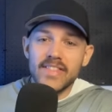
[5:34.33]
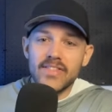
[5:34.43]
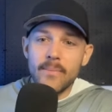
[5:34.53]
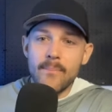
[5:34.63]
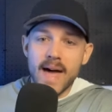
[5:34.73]

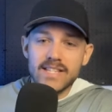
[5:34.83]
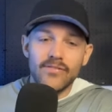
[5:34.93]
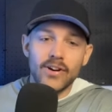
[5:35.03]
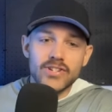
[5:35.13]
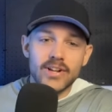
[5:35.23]
the best
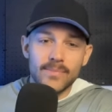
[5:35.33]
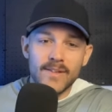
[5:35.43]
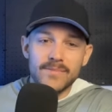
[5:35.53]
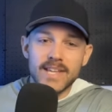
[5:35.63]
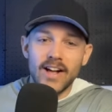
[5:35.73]
version of
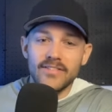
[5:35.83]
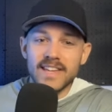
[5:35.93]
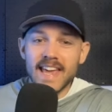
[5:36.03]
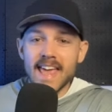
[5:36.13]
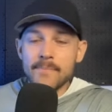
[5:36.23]
themselves.
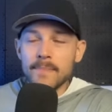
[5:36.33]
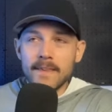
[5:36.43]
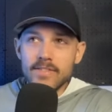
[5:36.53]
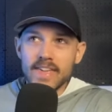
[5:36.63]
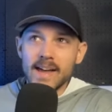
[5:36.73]

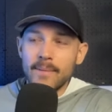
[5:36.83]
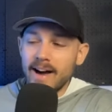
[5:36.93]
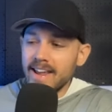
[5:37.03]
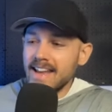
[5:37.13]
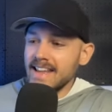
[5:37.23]
You think
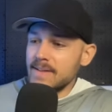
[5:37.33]
about it.